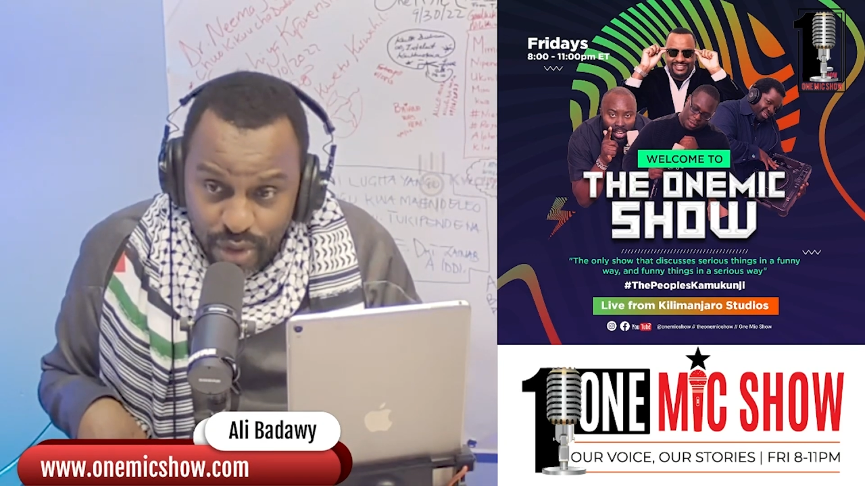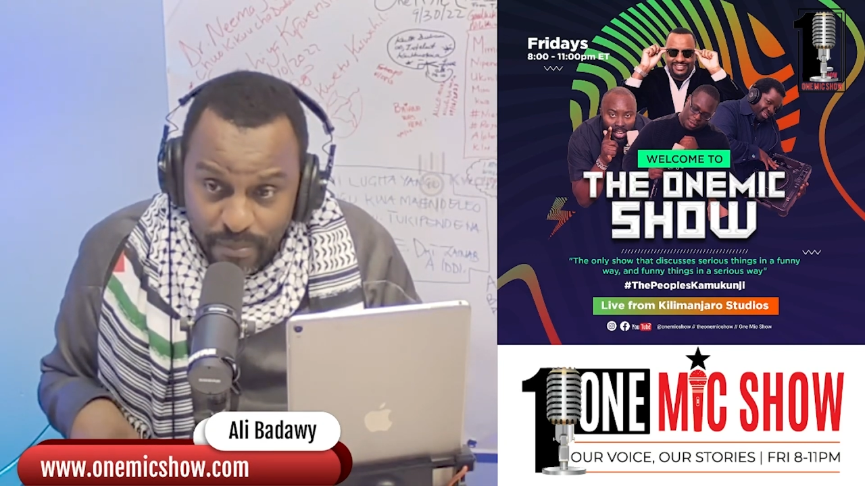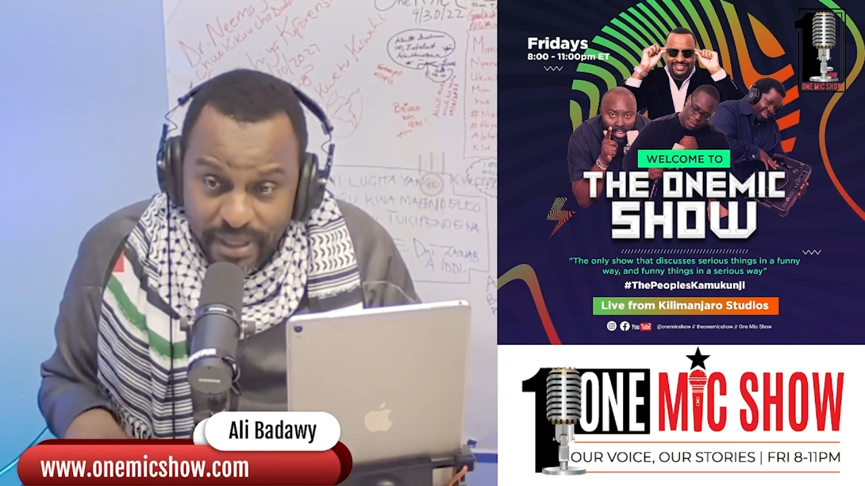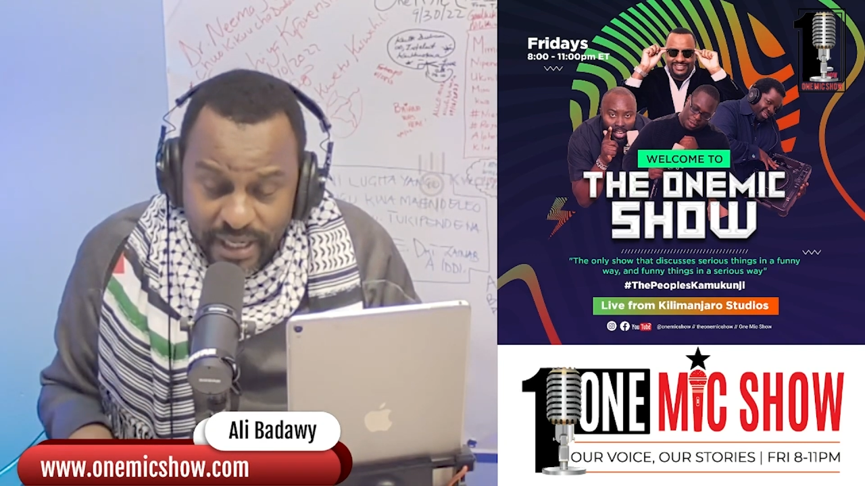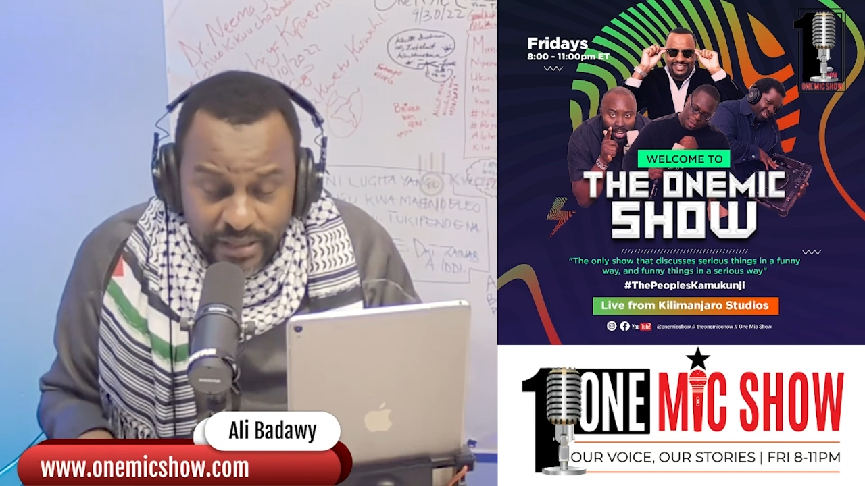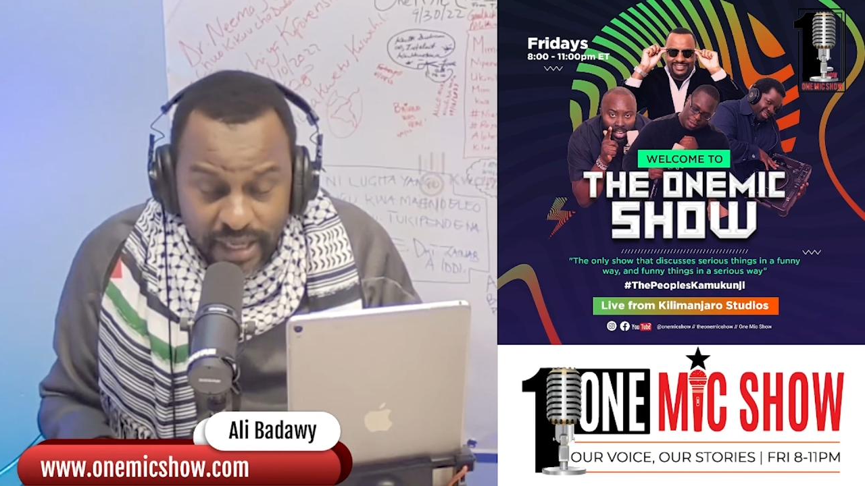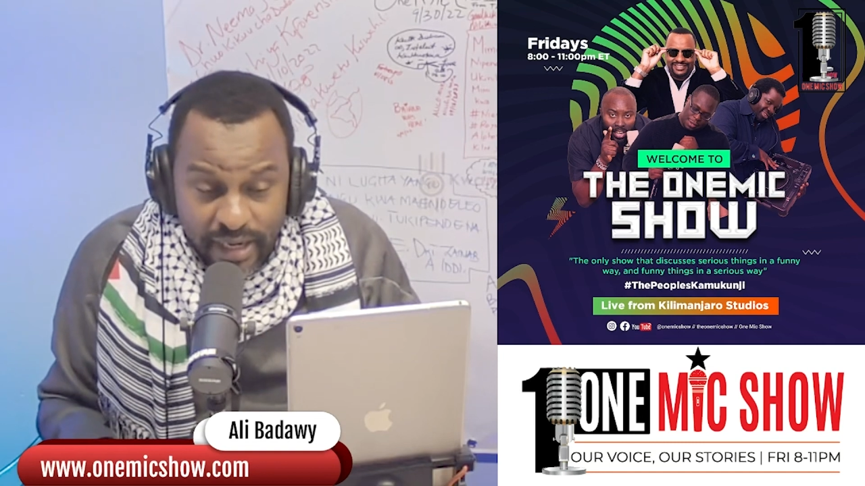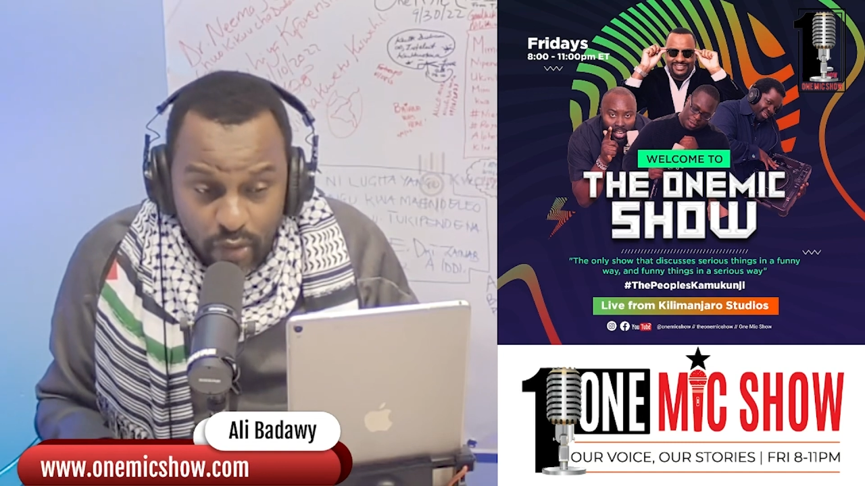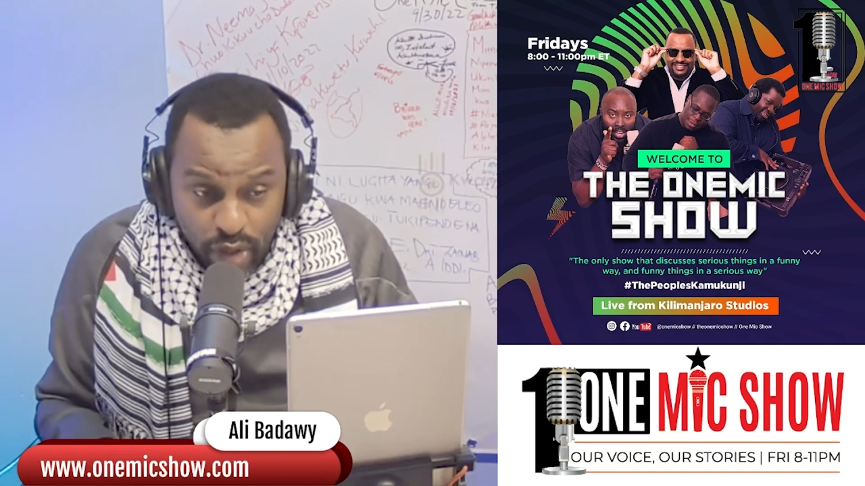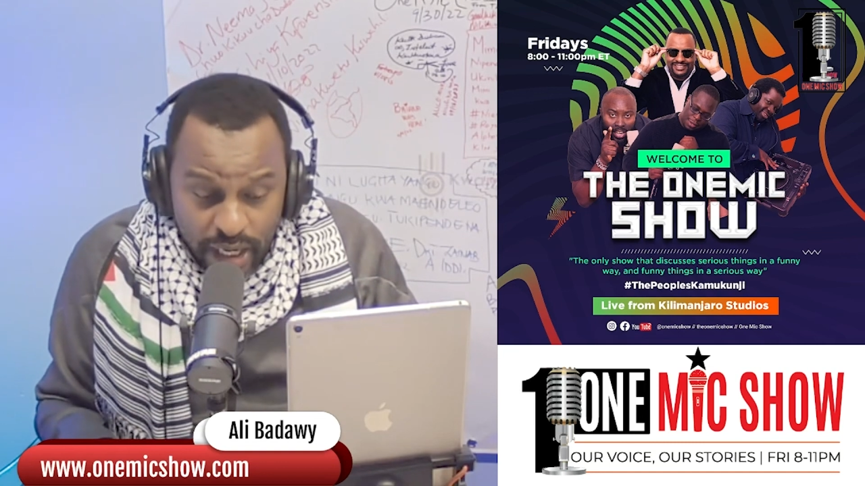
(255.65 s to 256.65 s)
but that
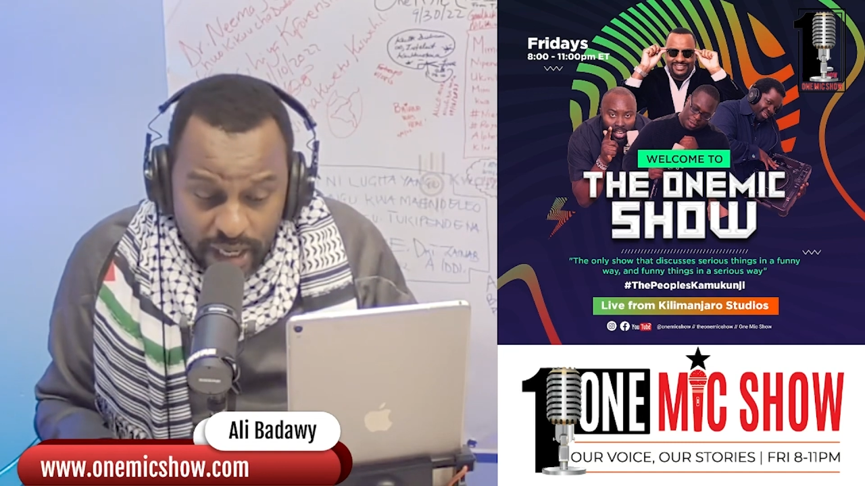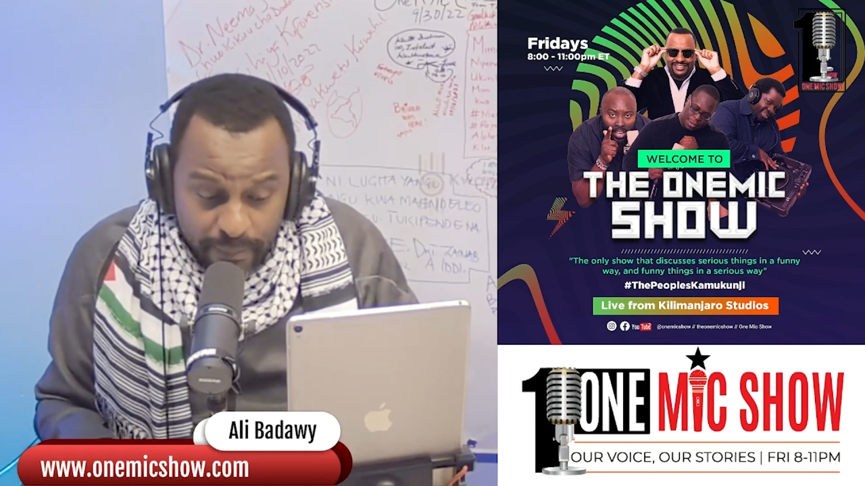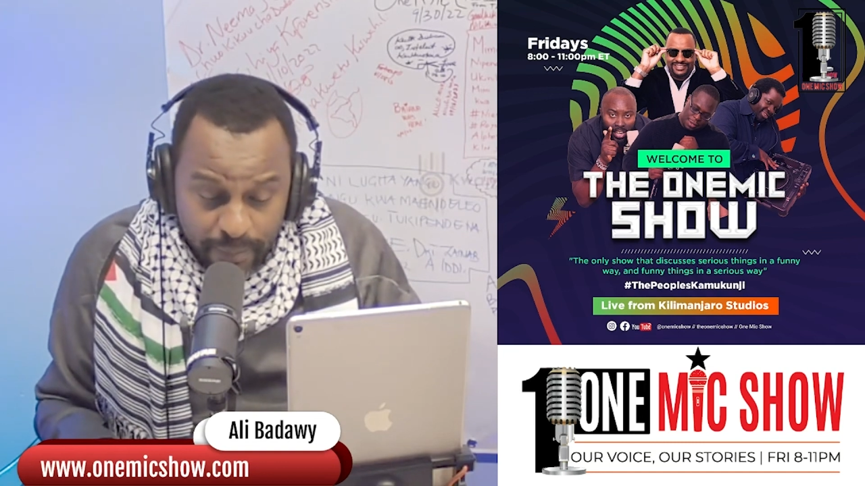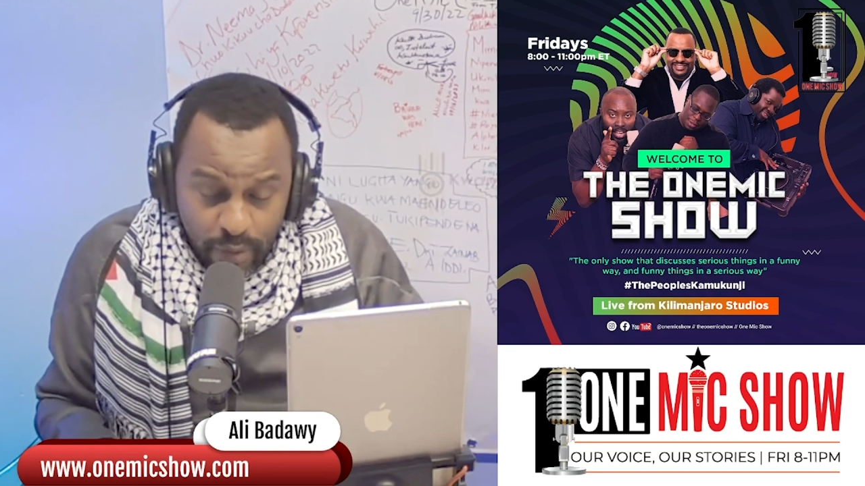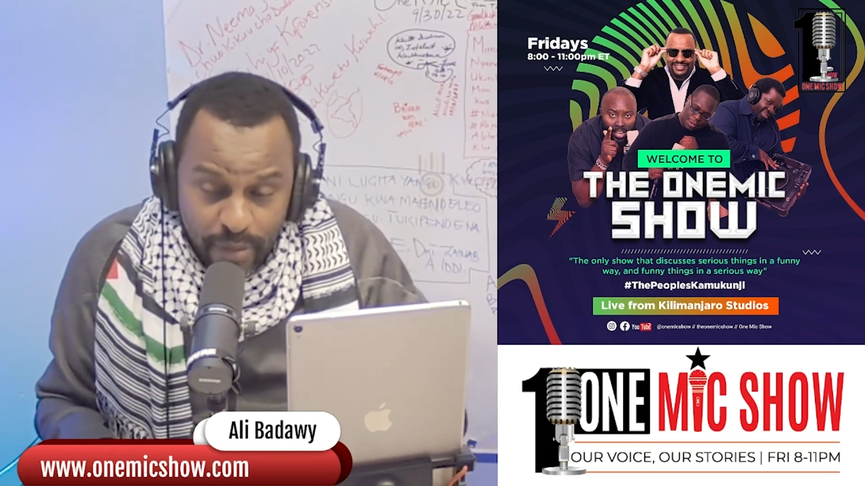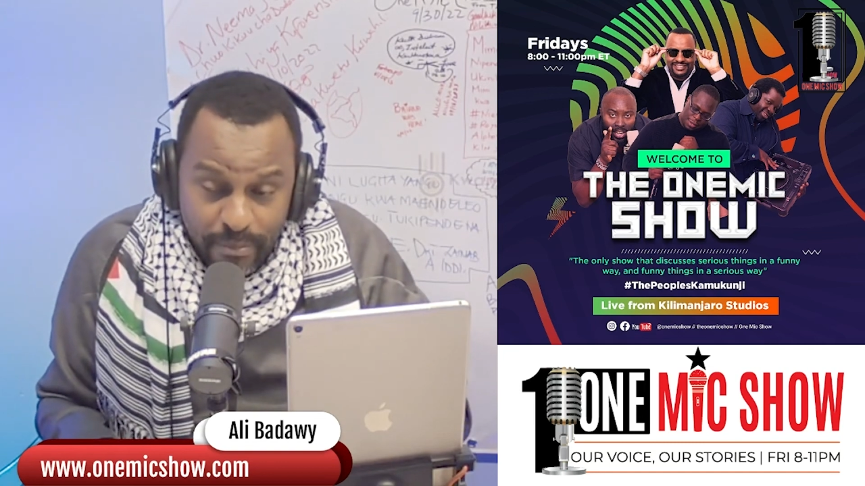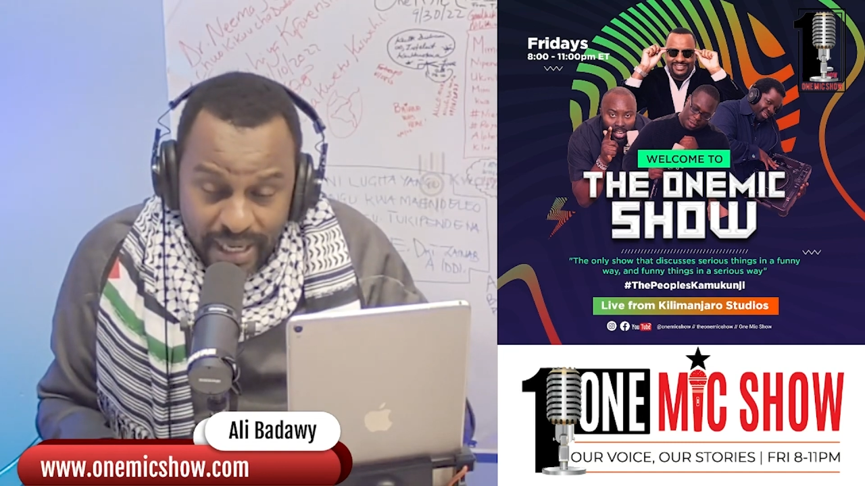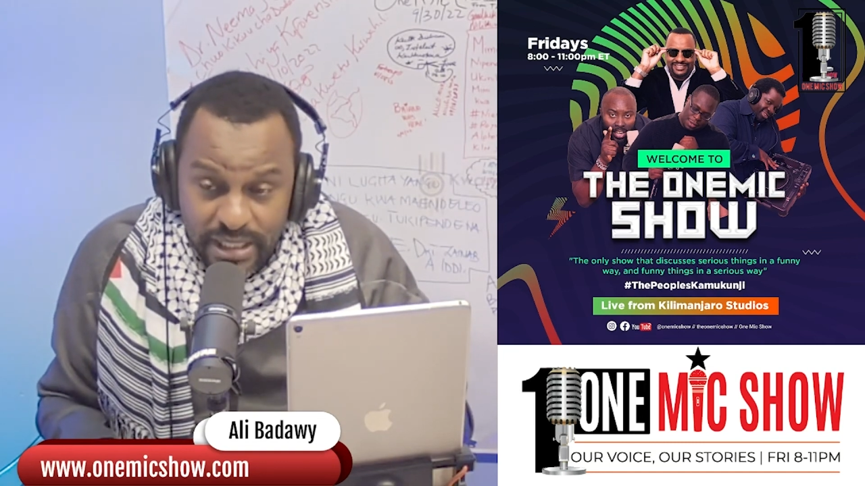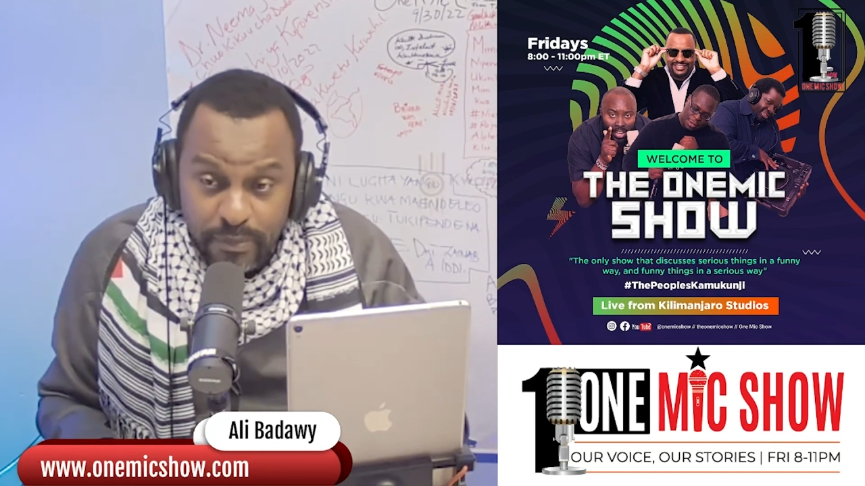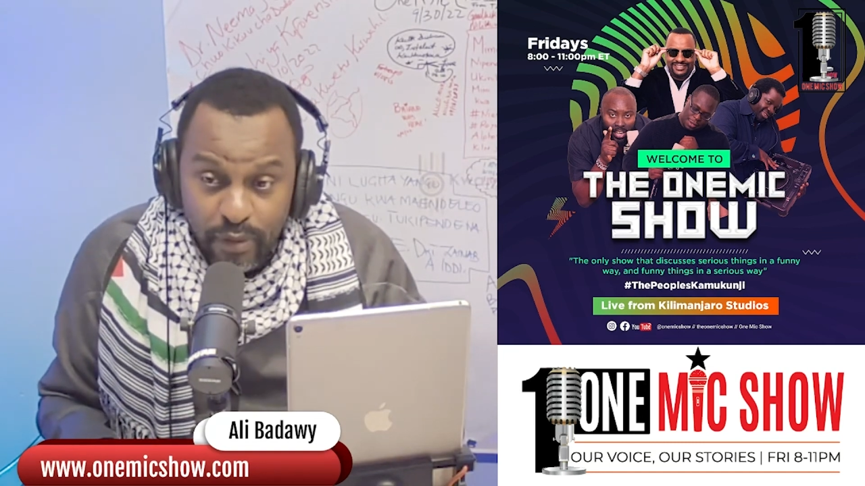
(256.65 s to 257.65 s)
are gonna employ
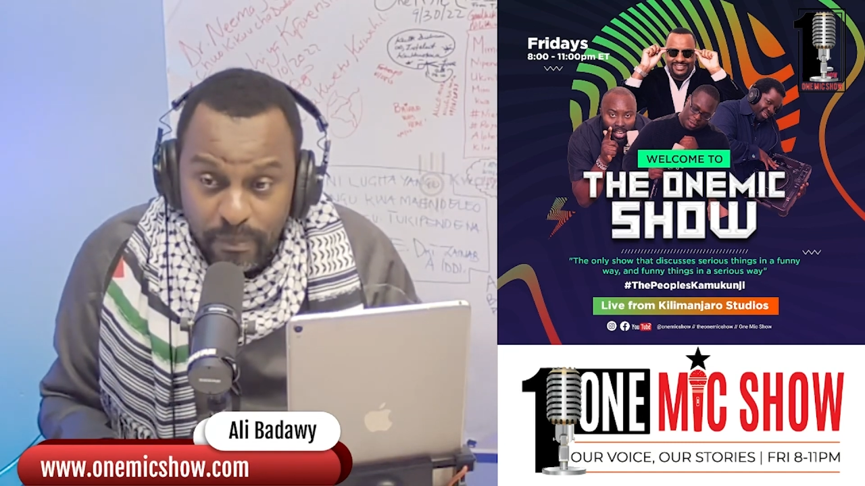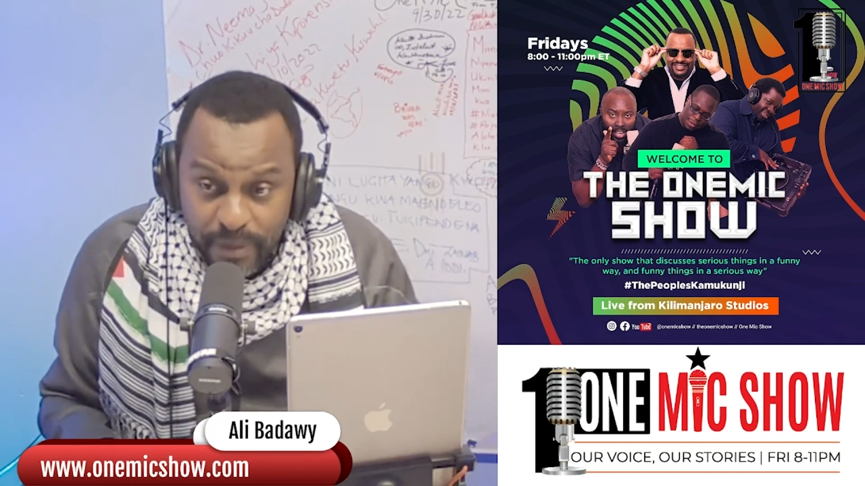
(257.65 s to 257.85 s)
multiple